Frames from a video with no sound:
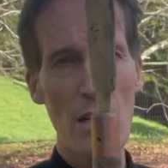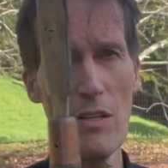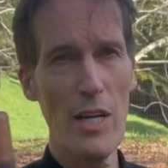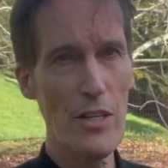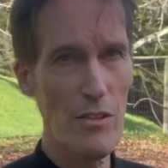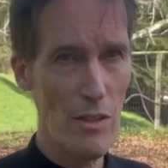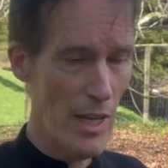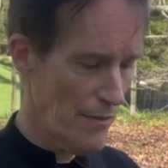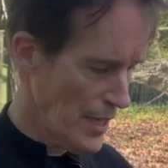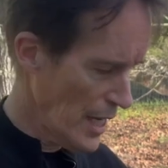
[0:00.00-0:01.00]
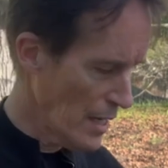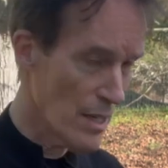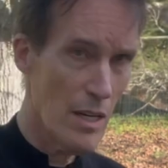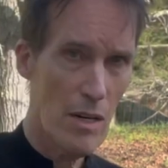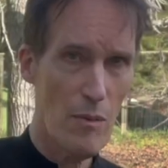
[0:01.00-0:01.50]
you had your left
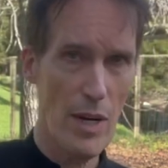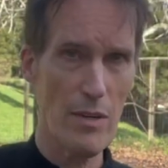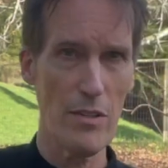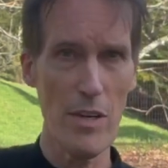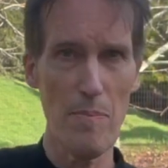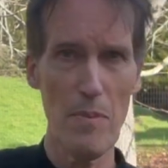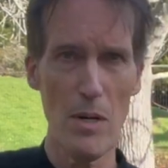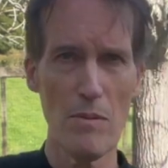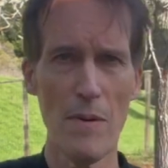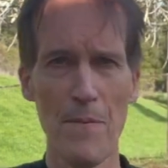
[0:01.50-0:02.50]
hand right on your hip bone,